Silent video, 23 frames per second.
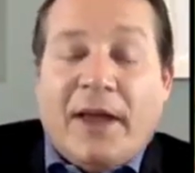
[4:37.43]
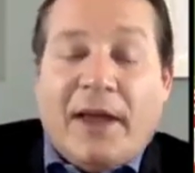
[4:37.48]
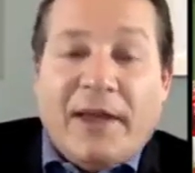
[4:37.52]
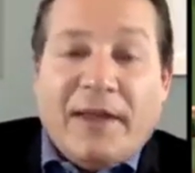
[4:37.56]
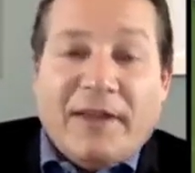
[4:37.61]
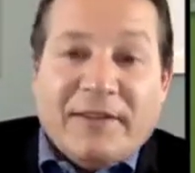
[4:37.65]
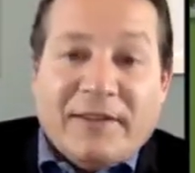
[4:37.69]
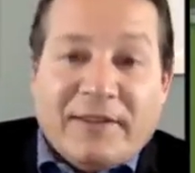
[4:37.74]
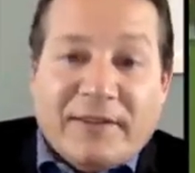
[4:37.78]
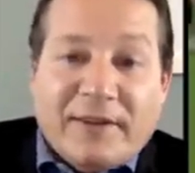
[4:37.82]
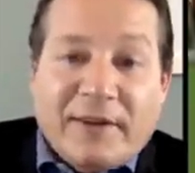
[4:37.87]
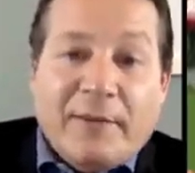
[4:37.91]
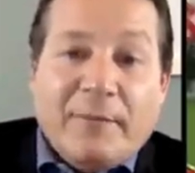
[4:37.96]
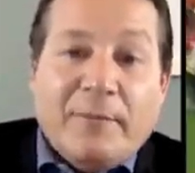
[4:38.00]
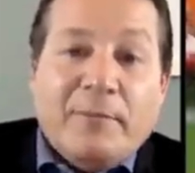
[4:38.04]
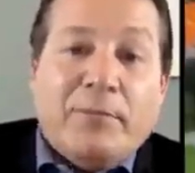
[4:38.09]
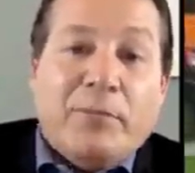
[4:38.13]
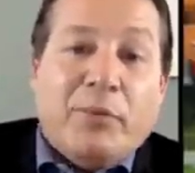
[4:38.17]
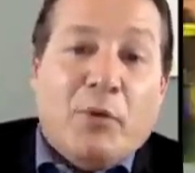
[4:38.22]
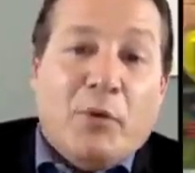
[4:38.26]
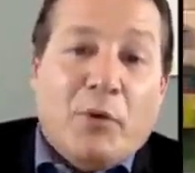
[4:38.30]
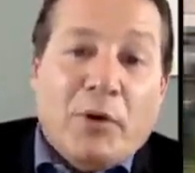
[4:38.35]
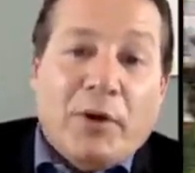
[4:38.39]
at
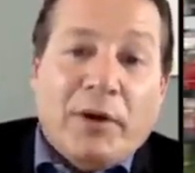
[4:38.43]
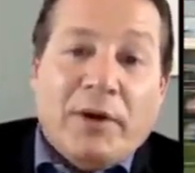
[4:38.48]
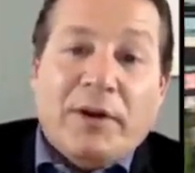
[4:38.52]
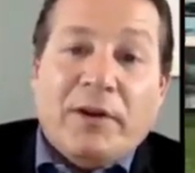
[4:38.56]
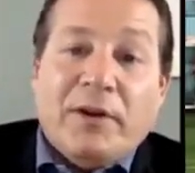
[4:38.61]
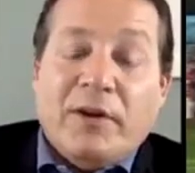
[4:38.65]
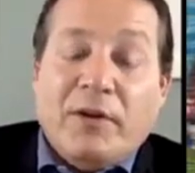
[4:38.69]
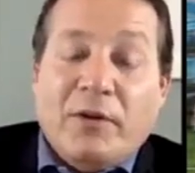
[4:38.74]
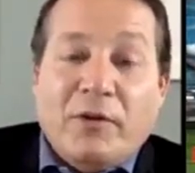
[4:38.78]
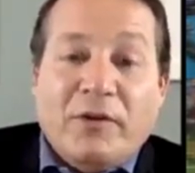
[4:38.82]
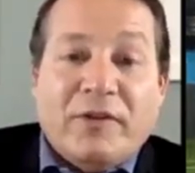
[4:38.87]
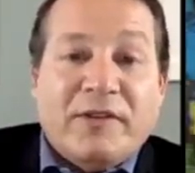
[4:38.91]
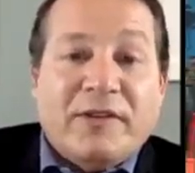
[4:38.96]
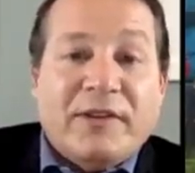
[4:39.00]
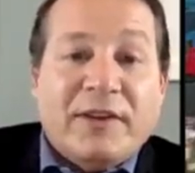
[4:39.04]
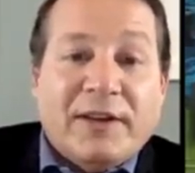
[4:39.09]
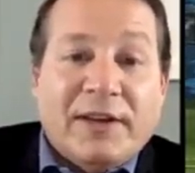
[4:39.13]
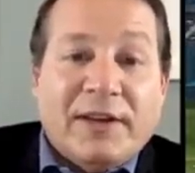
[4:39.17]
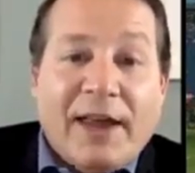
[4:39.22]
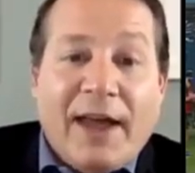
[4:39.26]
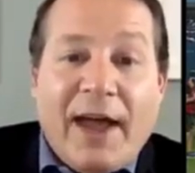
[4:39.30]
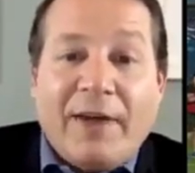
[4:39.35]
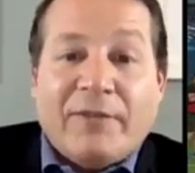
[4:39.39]
some point you
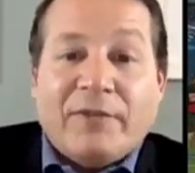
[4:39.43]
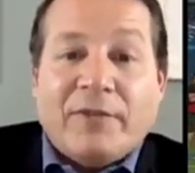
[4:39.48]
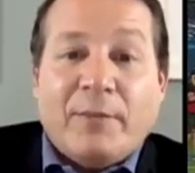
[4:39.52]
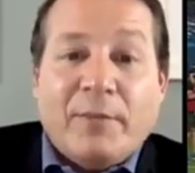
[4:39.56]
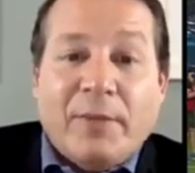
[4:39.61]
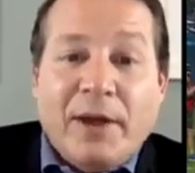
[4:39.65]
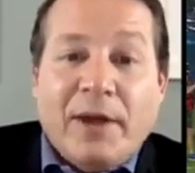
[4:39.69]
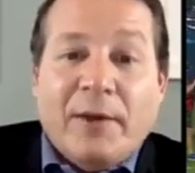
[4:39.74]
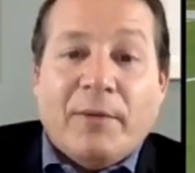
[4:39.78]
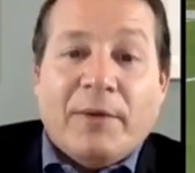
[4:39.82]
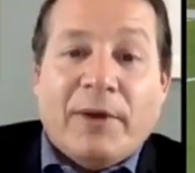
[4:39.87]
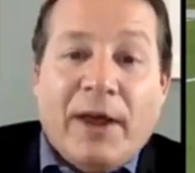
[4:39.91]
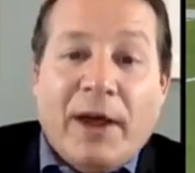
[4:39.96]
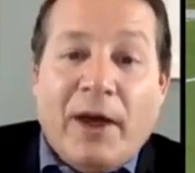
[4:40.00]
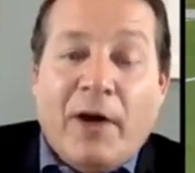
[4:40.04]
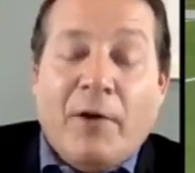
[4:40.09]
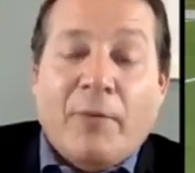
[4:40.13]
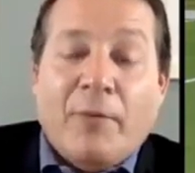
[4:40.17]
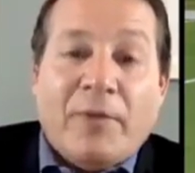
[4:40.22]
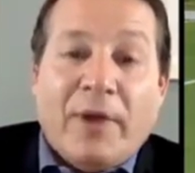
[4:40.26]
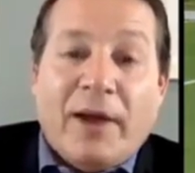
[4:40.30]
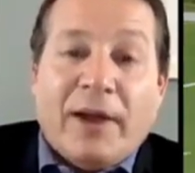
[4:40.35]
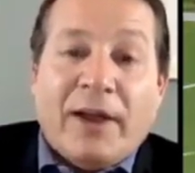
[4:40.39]
still have to be able to
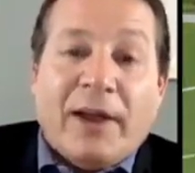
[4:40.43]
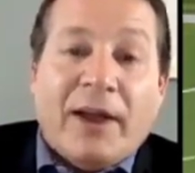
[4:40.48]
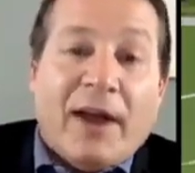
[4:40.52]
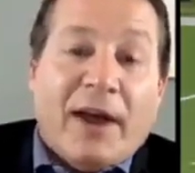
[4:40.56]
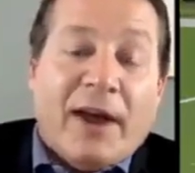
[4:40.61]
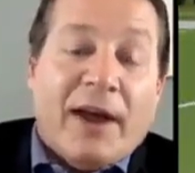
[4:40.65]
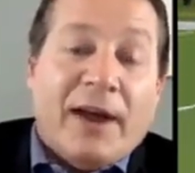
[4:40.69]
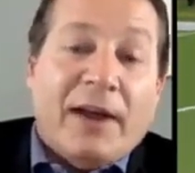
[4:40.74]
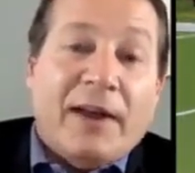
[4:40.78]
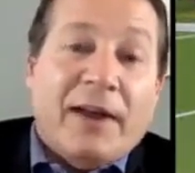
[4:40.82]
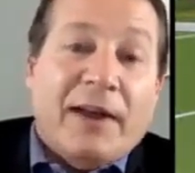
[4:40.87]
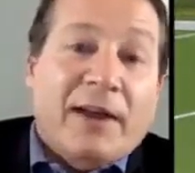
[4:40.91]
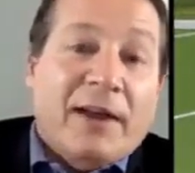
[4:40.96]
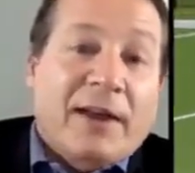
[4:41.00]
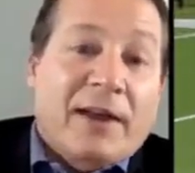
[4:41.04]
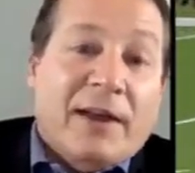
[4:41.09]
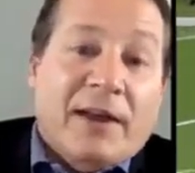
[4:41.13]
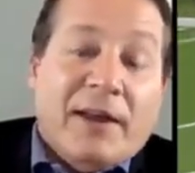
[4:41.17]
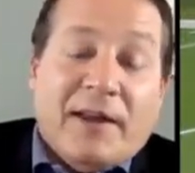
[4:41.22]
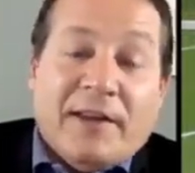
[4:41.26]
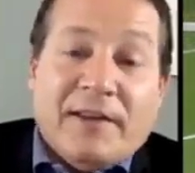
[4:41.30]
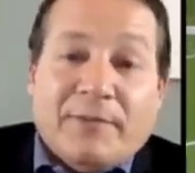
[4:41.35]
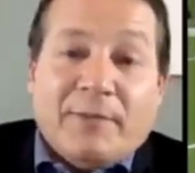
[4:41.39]
help that guy,
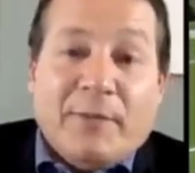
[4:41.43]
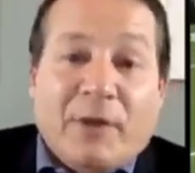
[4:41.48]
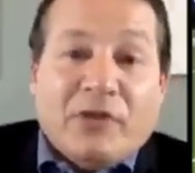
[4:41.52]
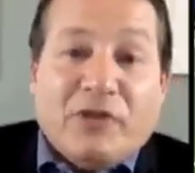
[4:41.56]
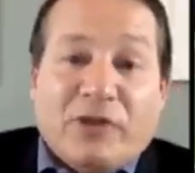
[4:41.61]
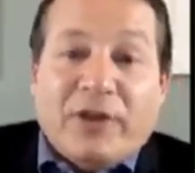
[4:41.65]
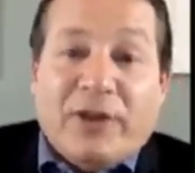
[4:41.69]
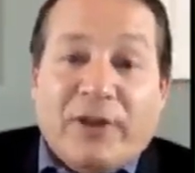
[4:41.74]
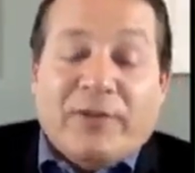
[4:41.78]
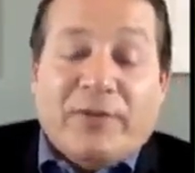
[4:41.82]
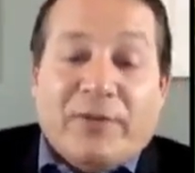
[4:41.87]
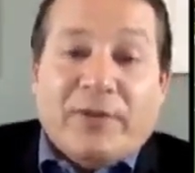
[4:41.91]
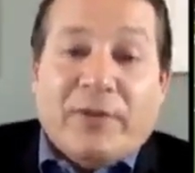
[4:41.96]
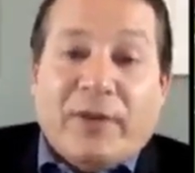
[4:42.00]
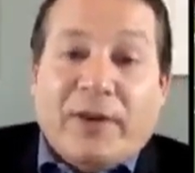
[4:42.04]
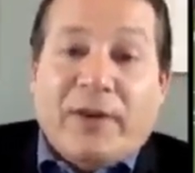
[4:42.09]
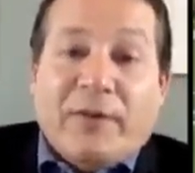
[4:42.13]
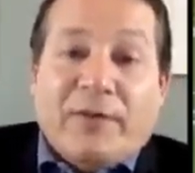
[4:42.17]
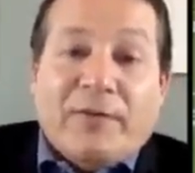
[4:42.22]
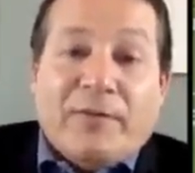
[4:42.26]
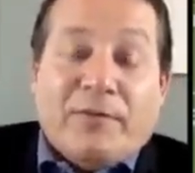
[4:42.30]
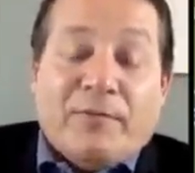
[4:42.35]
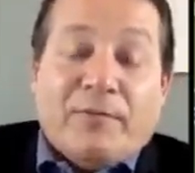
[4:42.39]
especially if
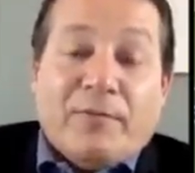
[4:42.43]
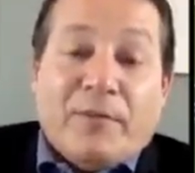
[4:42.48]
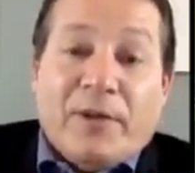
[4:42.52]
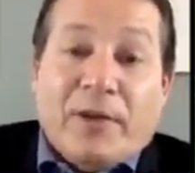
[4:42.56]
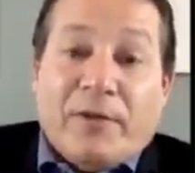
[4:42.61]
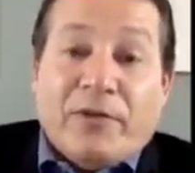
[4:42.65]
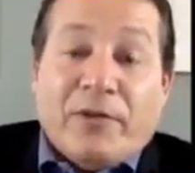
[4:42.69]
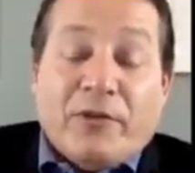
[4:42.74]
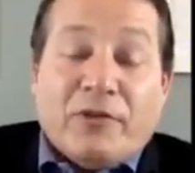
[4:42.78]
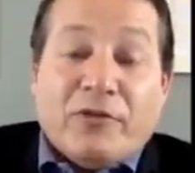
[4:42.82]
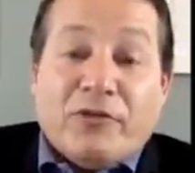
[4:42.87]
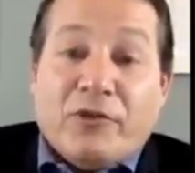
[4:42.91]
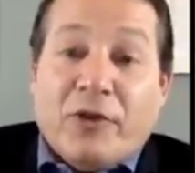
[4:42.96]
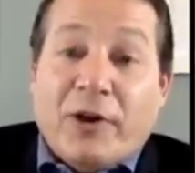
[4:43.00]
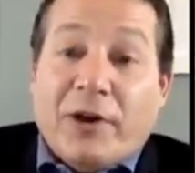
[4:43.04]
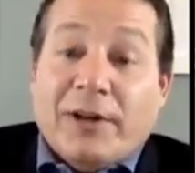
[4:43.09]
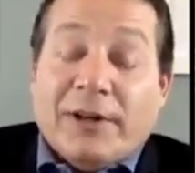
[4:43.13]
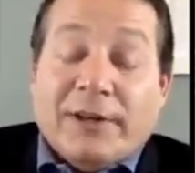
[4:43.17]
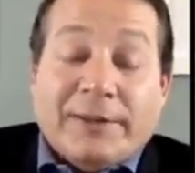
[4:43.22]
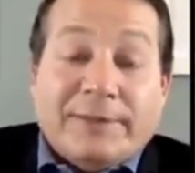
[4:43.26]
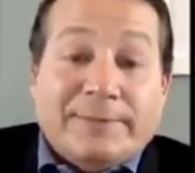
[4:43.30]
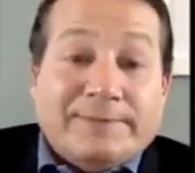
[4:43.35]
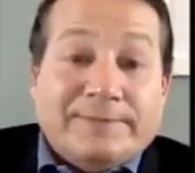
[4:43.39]
if if they're
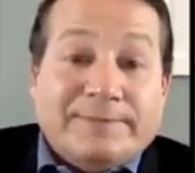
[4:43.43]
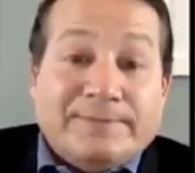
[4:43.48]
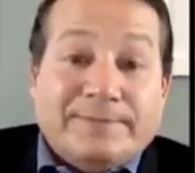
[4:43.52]
struggling.